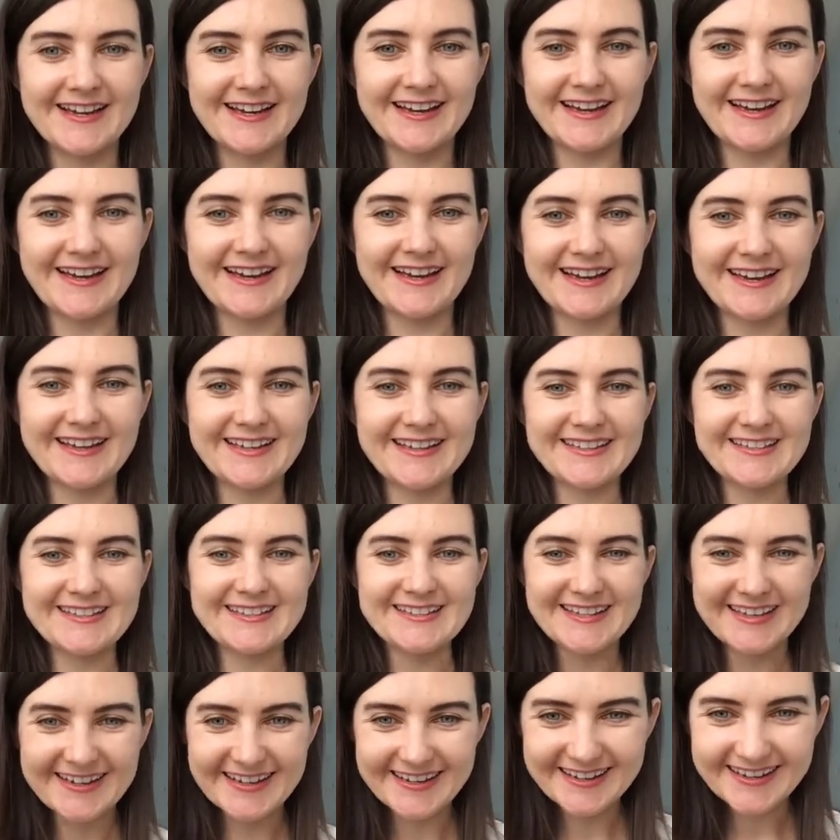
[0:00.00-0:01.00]
and
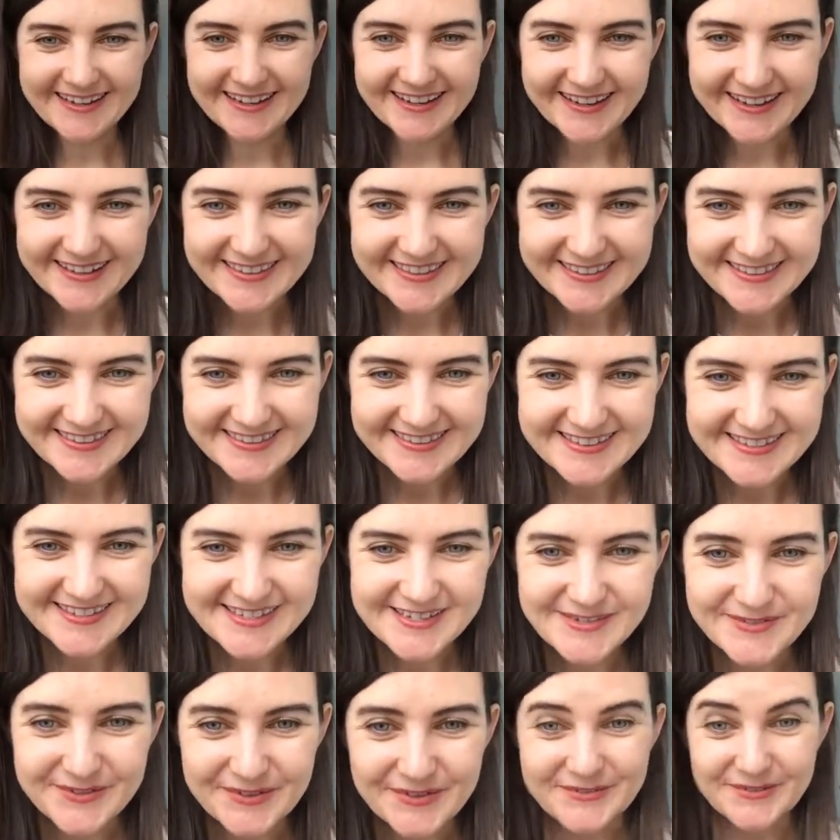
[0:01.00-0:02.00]
I think this
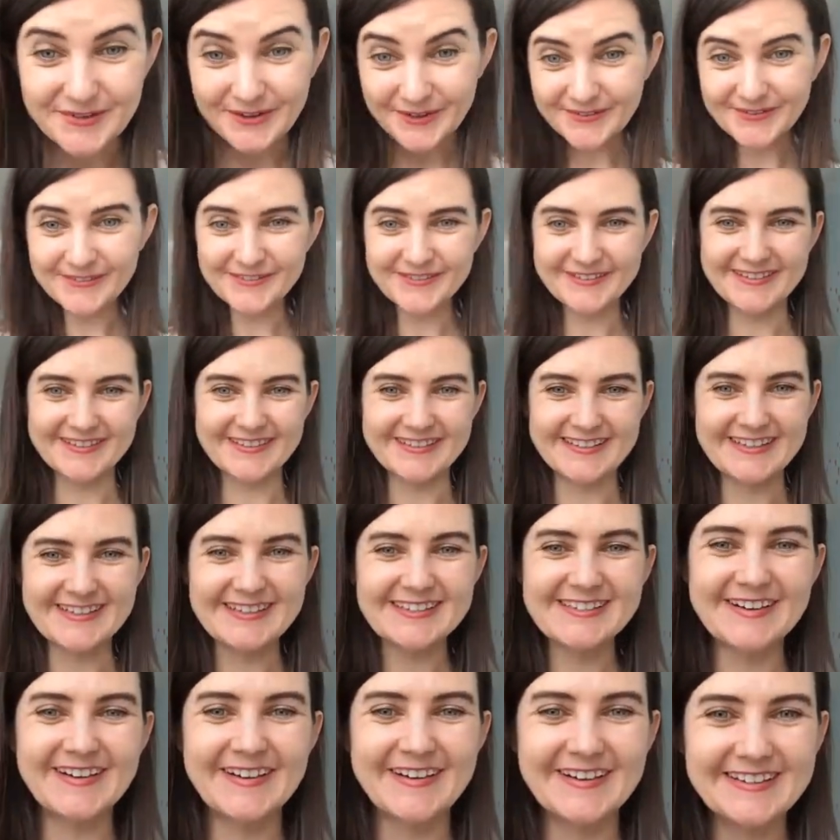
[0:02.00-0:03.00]
is for me. Cool,
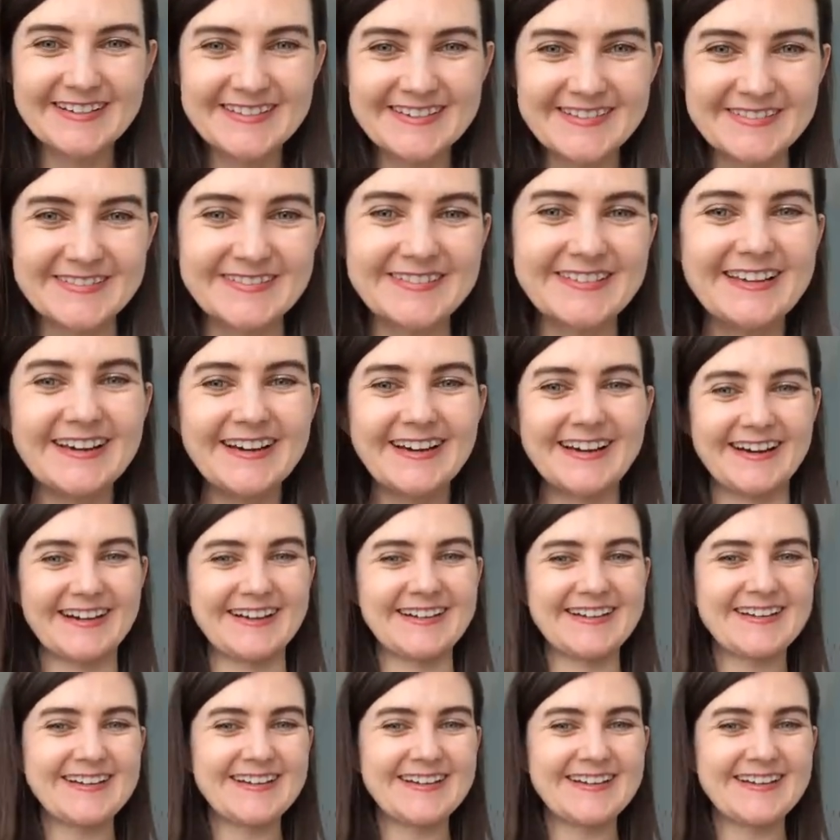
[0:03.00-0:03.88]
that's awesome. Yeah.